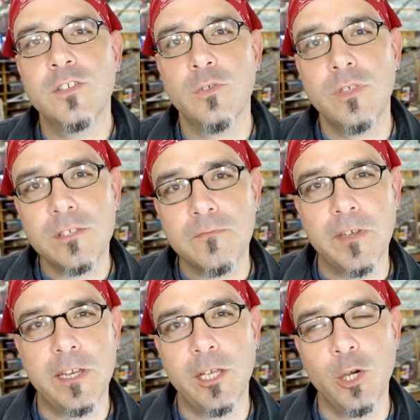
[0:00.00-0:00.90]
So this
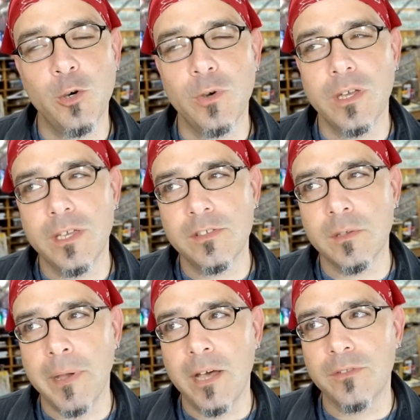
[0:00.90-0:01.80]
video is
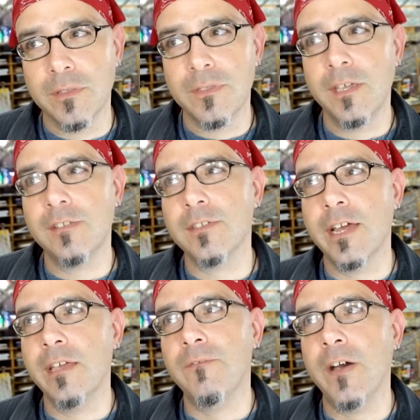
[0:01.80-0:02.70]
about the things that
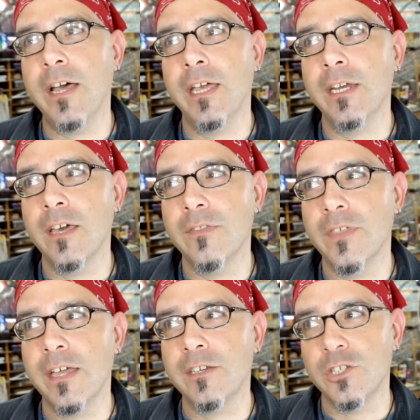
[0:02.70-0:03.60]
I find
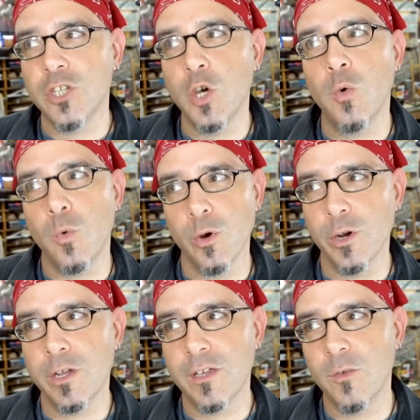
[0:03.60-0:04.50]
that don't
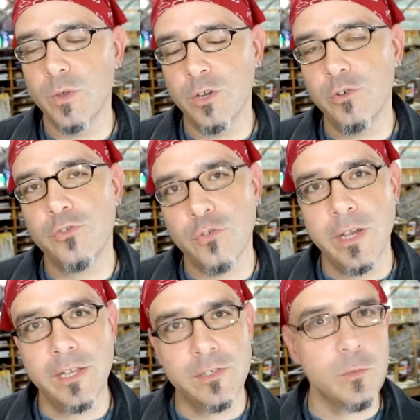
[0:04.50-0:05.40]
work when you're
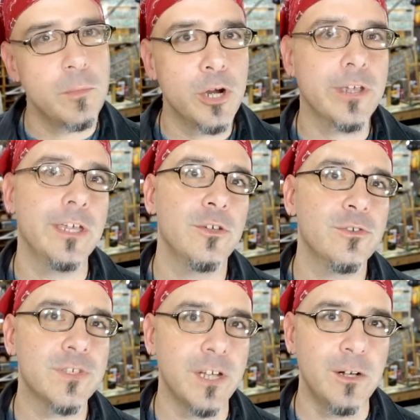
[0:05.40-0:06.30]
trying to market
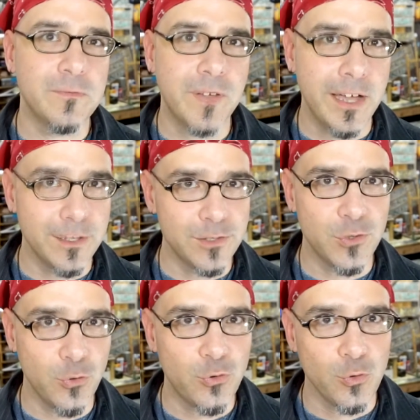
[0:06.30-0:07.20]
yourself on
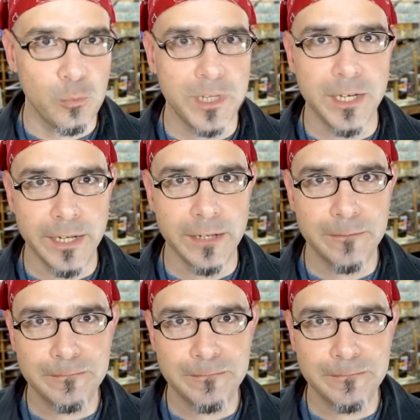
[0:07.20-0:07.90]
social media.